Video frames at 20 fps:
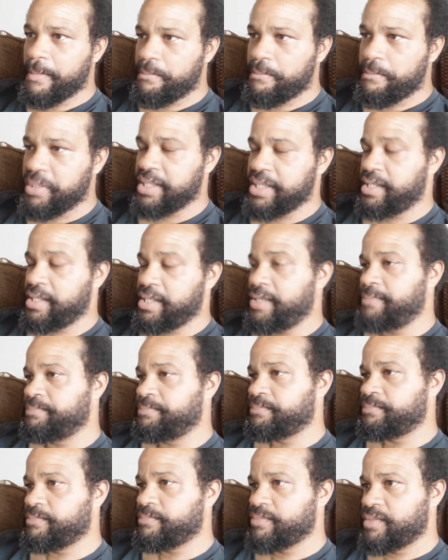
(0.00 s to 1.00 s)
But, um,
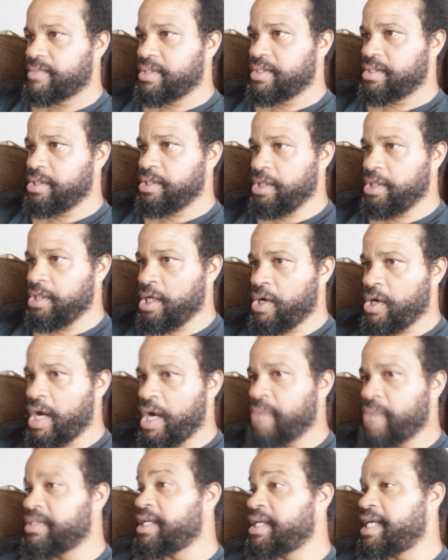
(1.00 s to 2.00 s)
you know,
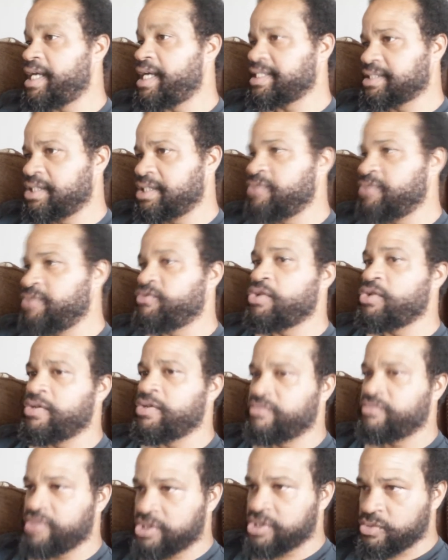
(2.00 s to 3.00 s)
I would have liked to see
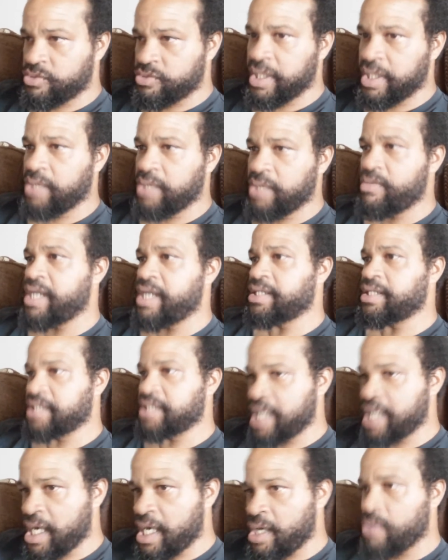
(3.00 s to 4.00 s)
Floyd versus Winky right
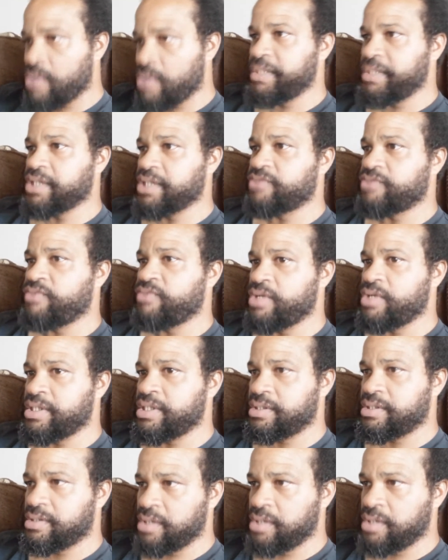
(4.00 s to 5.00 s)
now because
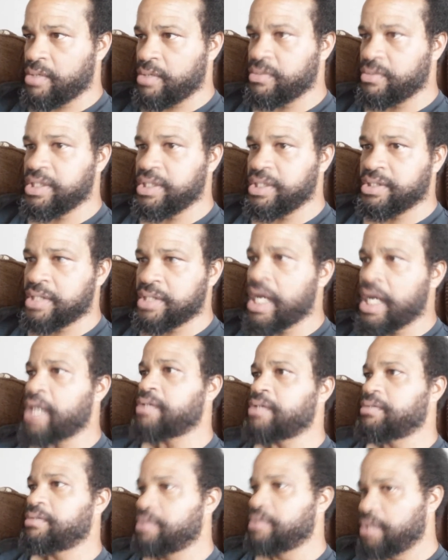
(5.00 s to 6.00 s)
Floyd, you know, he's
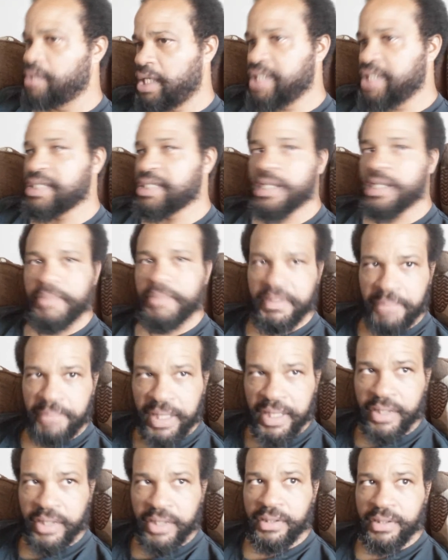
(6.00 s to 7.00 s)
not, he's a little bit
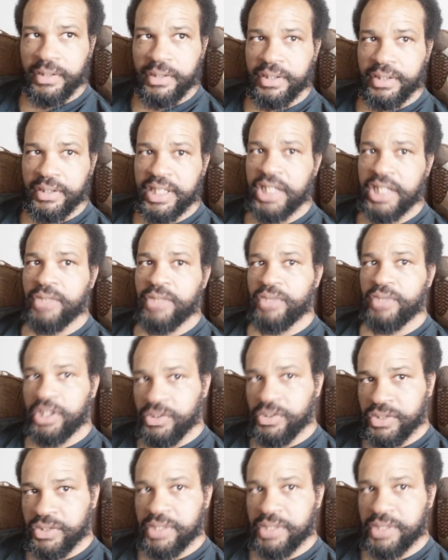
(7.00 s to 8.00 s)
bigger than he
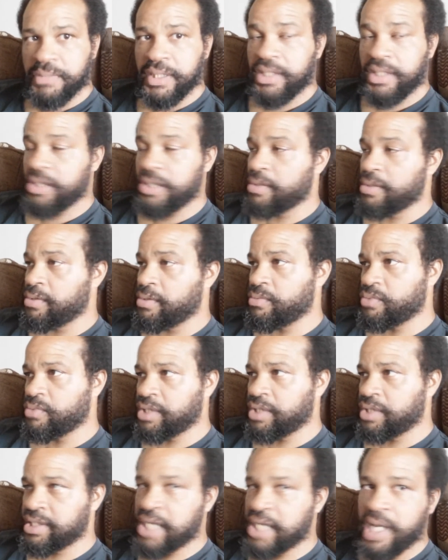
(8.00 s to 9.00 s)
used to be. You know,
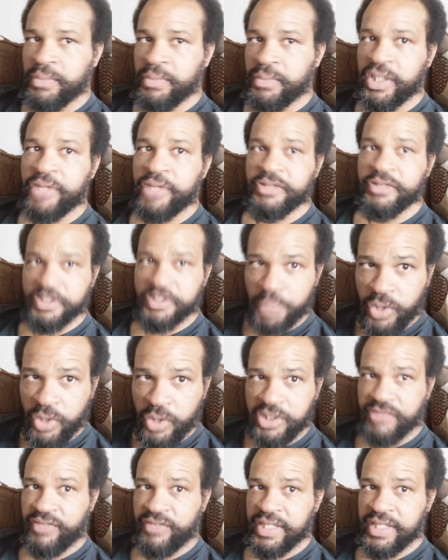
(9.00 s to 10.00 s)
the time when they were
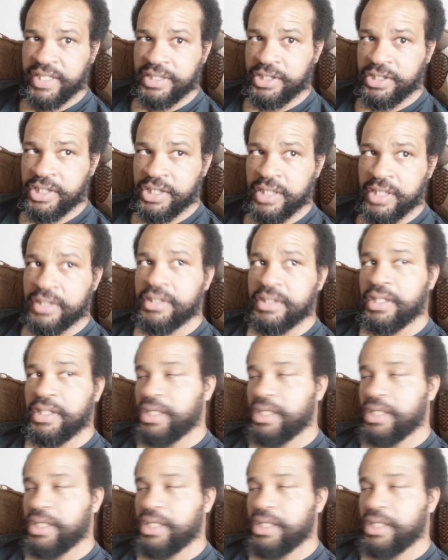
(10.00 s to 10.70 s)
supposed to face each other,